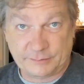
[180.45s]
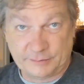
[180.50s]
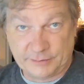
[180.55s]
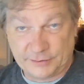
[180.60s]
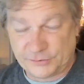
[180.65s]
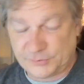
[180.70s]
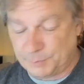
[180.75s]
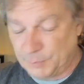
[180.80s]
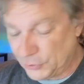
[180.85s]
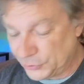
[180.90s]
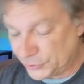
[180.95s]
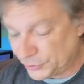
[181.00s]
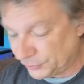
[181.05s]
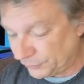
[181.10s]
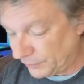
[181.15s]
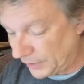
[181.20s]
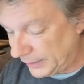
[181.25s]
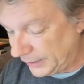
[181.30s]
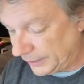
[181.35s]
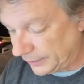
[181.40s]
this motion
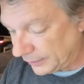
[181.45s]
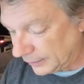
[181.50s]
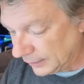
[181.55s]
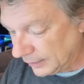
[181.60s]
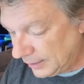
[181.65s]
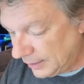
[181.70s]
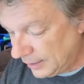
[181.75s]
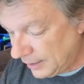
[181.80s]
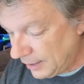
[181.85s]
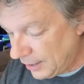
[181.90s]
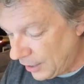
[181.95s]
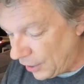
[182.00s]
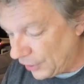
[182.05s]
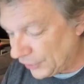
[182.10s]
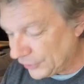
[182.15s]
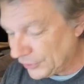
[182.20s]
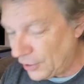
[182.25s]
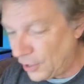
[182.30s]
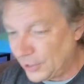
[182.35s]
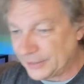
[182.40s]
right here.
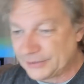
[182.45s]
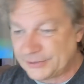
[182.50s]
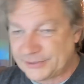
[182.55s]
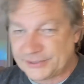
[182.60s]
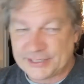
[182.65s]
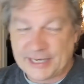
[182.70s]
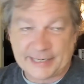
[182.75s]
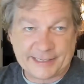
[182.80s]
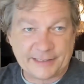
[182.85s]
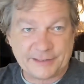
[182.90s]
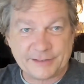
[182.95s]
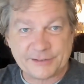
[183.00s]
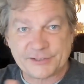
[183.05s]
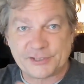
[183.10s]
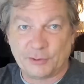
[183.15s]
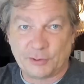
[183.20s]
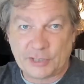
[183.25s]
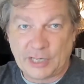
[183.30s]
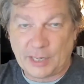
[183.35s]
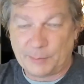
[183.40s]
On August 2nd,
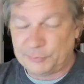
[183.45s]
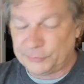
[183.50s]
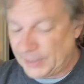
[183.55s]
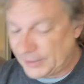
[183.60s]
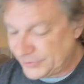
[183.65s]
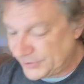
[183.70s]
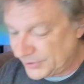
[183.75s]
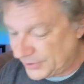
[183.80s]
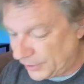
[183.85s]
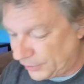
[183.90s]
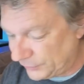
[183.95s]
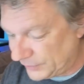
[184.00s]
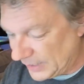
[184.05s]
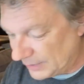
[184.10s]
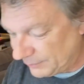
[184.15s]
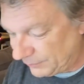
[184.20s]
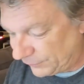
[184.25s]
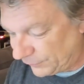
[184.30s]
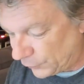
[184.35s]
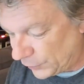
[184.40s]
so a couple days ago,
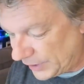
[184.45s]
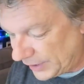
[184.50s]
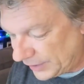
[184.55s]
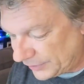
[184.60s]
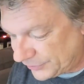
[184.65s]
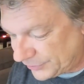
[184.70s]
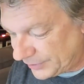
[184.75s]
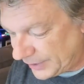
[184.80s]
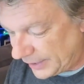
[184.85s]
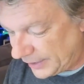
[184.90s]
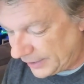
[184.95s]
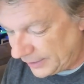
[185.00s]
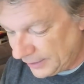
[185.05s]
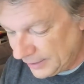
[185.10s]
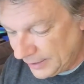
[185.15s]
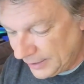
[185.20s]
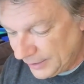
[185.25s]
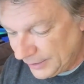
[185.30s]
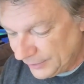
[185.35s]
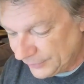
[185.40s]
day before yesterday,
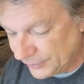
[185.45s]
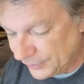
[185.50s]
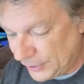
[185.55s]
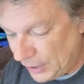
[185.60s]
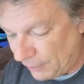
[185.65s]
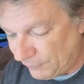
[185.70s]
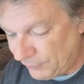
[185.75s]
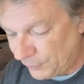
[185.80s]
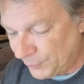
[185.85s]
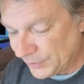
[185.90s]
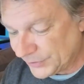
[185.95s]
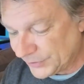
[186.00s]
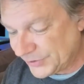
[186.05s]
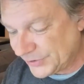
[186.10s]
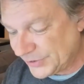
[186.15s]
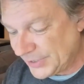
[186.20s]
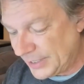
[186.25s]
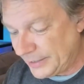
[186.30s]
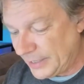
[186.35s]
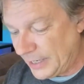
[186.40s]
the government
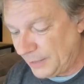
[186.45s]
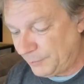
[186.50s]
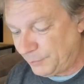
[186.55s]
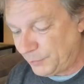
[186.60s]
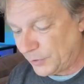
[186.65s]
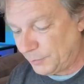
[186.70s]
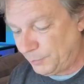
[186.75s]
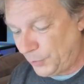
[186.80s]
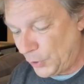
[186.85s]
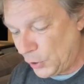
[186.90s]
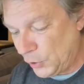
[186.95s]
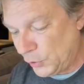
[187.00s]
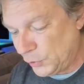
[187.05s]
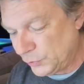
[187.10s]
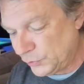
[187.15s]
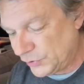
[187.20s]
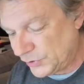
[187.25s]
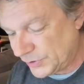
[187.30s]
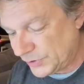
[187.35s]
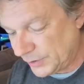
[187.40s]
sent a
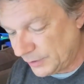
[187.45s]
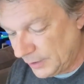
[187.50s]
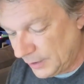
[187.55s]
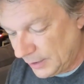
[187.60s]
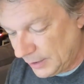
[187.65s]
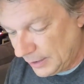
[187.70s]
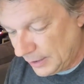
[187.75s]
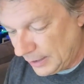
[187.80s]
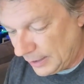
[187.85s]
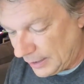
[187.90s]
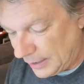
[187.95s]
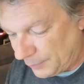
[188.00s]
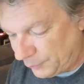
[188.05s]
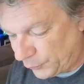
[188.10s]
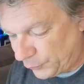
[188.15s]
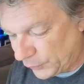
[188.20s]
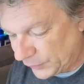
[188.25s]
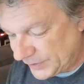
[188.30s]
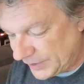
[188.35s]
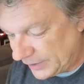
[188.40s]
proposed uh,
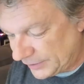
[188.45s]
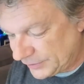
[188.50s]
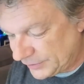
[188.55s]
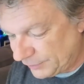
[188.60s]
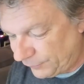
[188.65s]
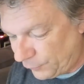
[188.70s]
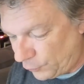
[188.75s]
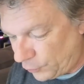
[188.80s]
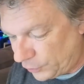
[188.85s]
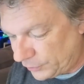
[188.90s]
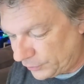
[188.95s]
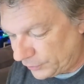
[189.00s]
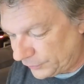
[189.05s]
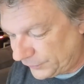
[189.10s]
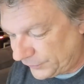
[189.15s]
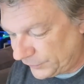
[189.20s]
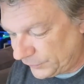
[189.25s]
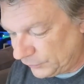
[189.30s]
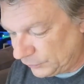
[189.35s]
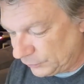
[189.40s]
protective order
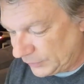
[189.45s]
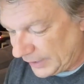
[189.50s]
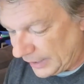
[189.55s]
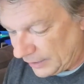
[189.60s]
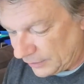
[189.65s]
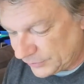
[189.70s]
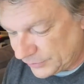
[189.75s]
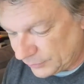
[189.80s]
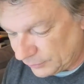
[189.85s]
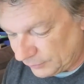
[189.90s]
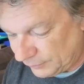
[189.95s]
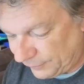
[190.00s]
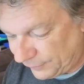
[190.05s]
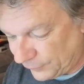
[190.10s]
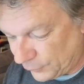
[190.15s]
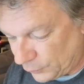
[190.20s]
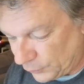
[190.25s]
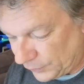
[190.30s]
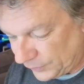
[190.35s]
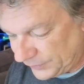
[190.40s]
to counsel
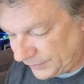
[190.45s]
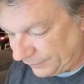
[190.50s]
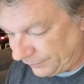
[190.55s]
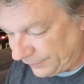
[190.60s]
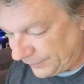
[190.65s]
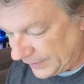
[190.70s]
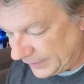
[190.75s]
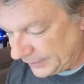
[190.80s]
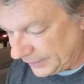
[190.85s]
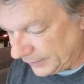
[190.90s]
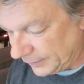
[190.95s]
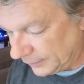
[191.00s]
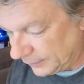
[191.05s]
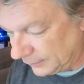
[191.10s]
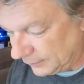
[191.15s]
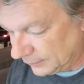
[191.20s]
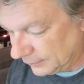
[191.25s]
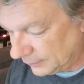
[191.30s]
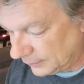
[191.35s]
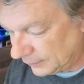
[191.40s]
for defendant
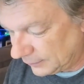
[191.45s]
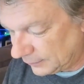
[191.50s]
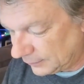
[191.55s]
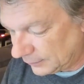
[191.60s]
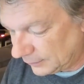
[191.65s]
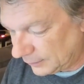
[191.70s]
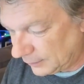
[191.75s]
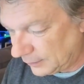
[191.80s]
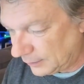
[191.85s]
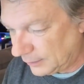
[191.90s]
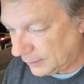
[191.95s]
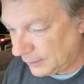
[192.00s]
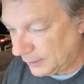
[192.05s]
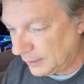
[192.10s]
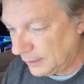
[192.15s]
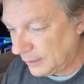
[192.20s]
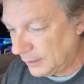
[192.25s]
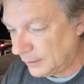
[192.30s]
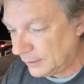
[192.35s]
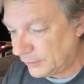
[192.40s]

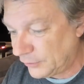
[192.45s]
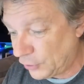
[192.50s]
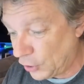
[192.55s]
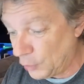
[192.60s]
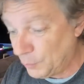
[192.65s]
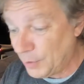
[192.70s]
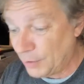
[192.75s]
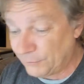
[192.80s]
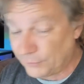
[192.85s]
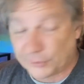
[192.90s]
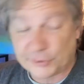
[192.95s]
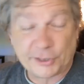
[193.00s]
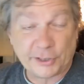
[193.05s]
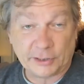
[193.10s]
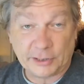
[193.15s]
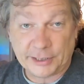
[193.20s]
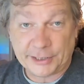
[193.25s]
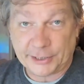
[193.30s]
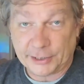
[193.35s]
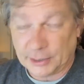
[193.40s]
Comover
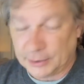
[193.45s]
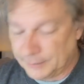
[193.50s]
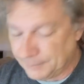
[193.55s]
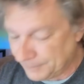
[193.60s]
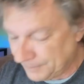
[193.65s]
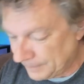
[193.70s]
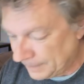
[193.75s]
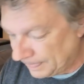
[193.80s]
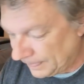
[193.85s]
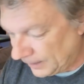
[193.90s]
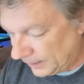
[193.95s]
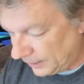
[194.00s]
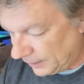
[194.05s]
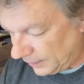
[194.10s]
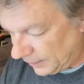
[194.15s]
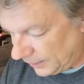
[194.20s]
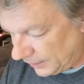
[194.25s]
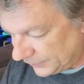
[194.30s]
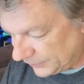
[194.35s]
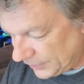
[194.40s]
Caligula,
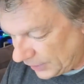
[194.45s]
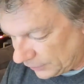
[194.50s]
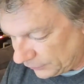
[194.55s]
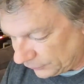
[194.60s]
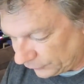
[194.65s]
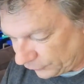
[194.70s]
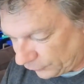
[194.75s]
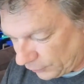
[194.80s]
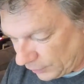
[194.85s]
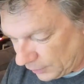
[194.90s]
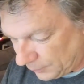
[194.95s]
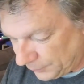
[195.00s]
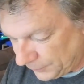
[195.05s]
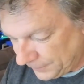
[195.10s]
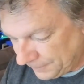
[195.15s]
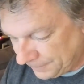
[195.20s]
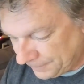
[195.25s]
uh, Donald Trump.